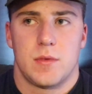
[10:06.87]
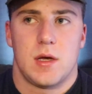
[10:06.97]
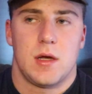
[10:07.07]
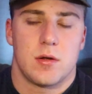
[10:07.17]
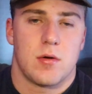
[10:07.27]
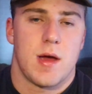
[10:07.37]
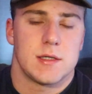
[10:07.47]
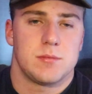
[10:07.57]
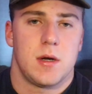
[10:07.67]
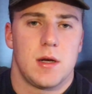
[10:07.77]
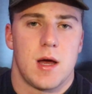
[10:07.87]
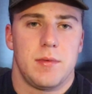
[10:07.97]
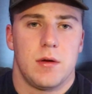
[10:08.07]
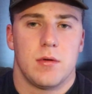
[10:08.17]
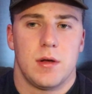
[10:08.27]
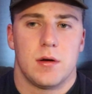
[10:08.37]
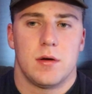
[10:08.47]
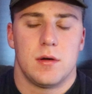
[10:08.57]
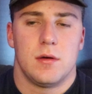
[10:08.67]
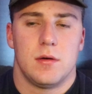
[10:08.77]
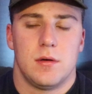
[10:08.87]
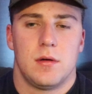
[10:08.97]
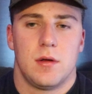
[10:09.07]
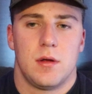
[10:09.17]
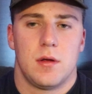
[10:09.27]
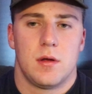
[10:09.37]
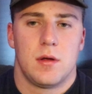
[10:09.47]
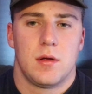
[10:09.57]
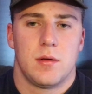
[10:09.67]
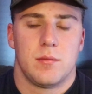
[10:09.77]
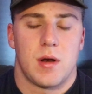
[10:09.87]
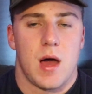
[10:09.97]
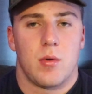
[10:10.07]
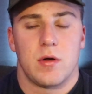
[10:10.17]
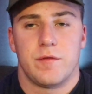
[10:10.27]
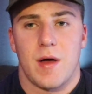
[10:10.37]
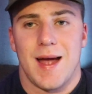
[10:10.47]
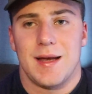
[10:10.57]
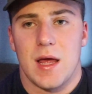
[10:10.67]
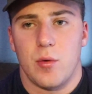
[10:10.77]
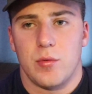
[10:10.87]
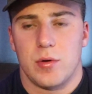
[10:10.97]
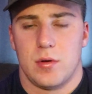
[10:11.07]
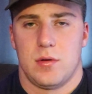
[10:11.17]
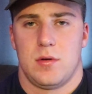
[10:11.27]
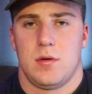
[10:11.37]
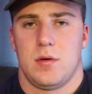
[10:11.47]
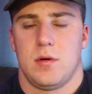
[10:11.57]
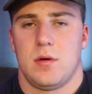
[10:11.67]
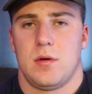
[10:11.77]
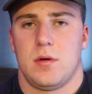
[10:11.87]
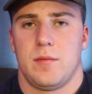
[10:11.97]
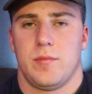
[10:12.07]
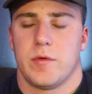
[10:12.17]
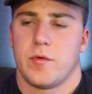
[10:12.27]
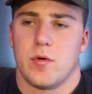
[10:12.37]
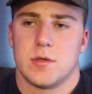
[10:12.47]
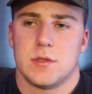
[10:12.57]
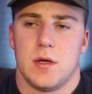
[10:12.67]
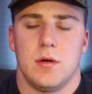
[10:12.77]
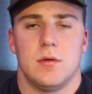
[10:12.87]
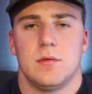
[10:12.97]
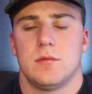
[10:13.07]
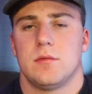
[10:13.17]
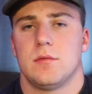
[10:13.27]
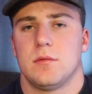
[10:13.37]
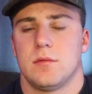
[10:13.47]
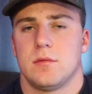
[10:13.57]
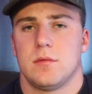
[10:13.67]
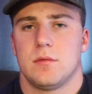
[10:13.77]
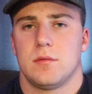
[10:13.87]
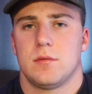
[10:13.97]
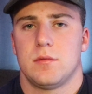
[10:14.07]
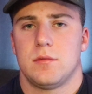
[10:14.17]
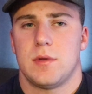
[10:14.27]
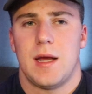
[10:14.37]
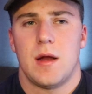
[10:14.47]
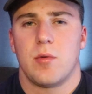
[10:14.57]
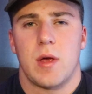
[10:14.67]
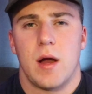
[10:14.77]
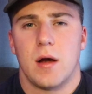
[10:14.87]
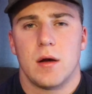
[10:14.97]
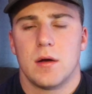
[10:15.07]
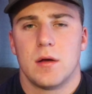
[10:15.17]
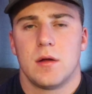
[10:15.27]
yeah, the grass might not be greener, but I want to find out. Of course they do. They don't care.